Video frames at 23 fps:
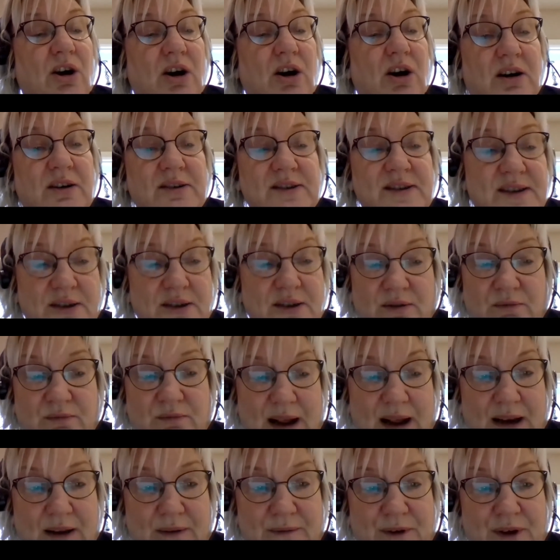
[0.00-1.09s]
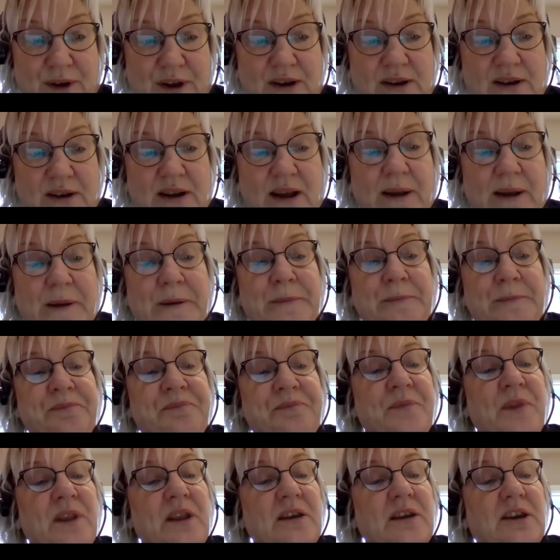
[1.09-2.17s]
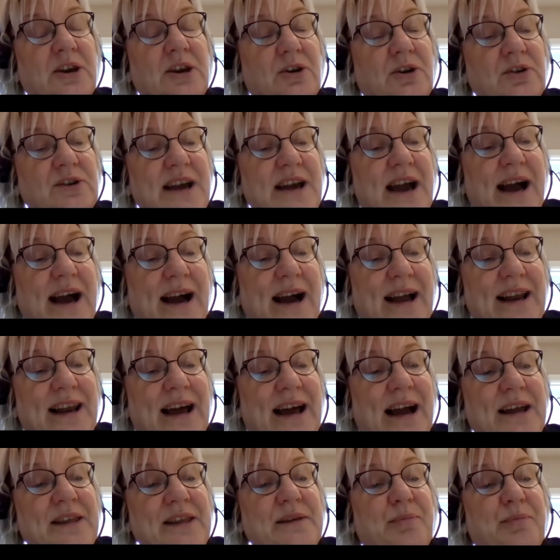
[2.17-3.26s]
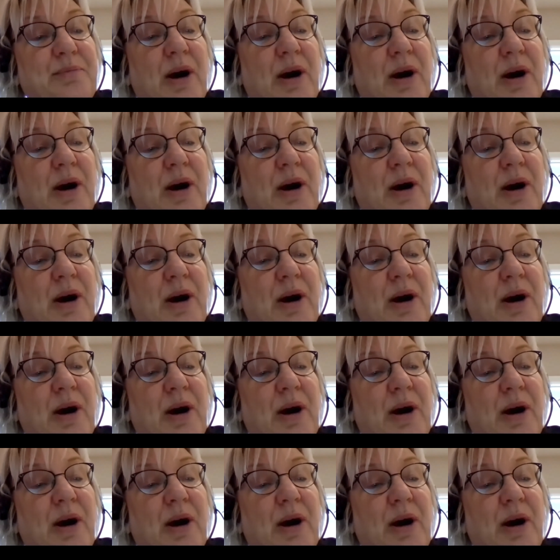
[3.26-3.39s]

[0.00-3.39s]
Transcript: are still relevant, you could highlight the